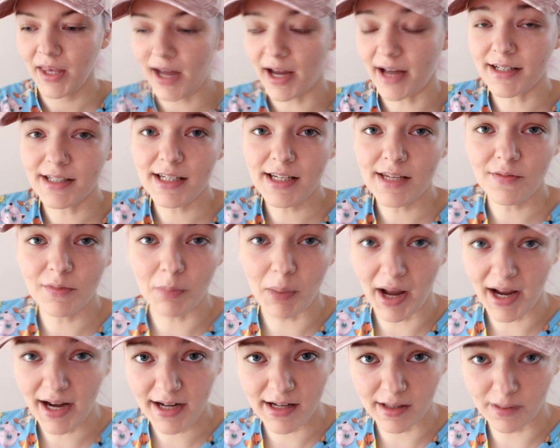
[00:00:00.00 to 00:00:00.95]
I didn't even
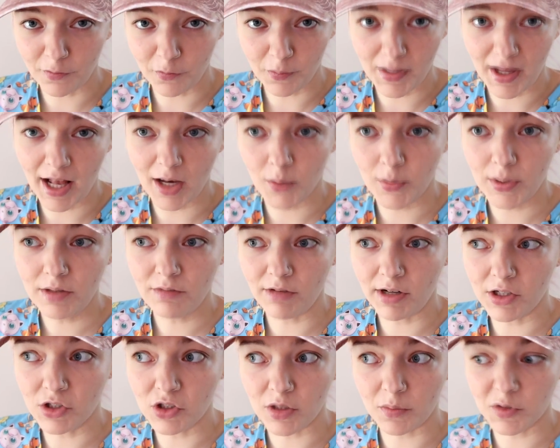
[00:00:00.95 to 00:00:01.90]
buy anything from the Halloween
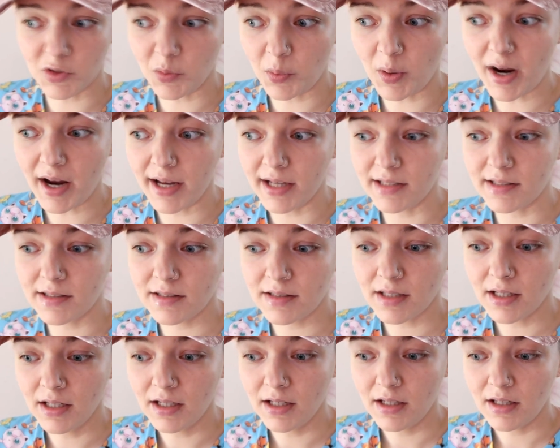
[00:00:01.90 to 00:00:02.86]
range, I'm surprised.